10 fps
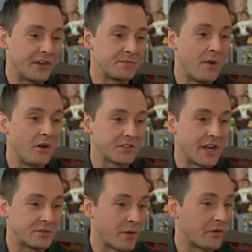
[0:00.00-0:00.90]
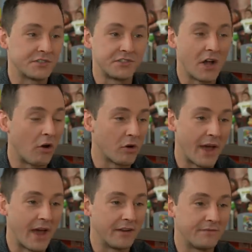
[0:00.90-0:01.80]
small stakes, whether it's dollar
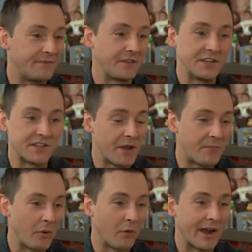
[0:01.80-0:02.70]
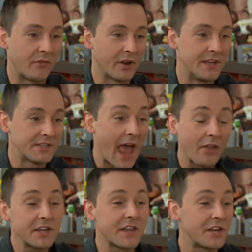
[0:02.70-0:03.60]
bet, 50-cent bet, whatever it is, at
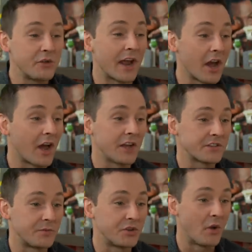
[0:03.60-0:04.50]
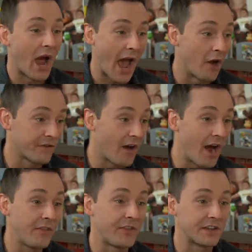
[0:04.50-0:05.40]
least then you get accustomed to how to
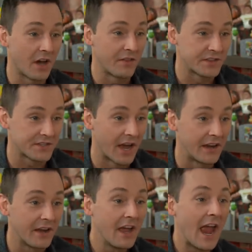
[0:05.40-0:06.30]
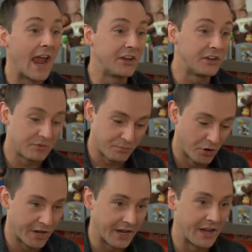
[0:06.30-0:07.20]
find things on the site and
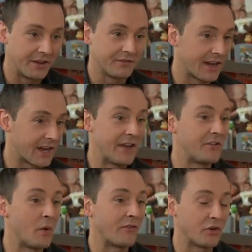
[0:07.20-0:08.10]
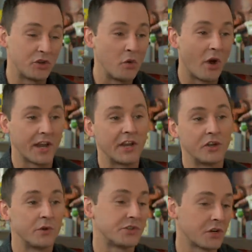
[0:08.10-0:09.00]
putting in, like, if you ever do want to get
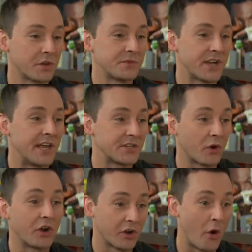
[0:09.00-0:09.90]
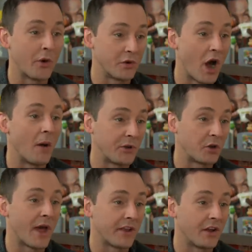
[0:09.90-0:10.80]
into a circumstance where you're going to up your
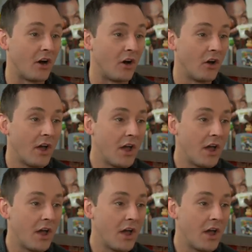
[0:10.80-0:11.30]
bet at all,